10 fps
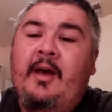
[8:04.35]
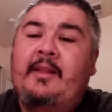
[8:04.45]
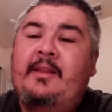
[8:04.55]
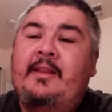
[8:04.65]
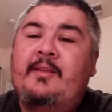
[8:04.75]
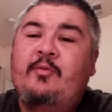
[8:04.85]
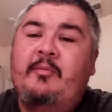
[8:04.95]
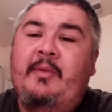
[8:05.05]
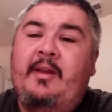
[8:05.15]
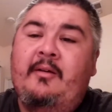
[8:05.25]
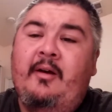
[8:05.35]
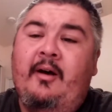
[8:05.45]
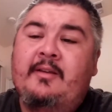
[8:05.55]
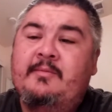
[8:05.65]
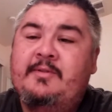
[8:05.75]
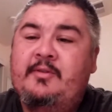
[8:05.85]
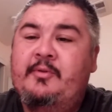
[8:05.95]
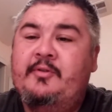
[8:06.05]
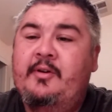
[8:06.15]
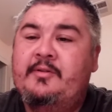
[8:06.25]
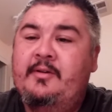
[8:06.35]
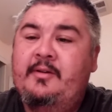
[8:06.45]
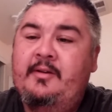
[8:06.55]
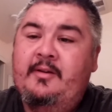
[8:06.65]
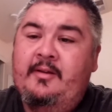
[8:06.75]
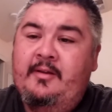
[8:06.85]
I think this would have made an awesome super treasure hunt.